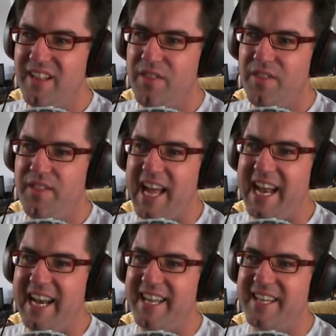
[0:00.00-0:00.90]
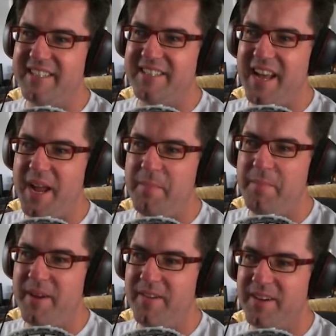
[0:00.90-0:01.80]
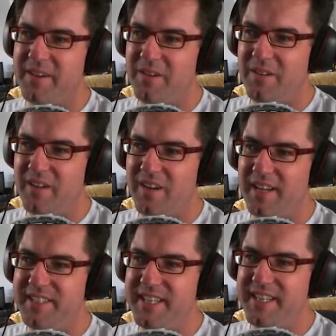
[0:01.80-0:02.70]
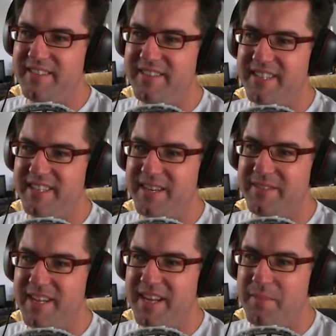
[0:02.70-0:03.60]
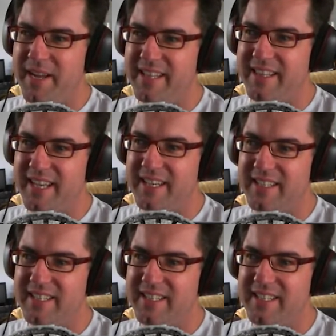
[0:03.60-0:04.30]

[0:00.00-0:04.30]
That is a miracle. I did not think that was going to make that.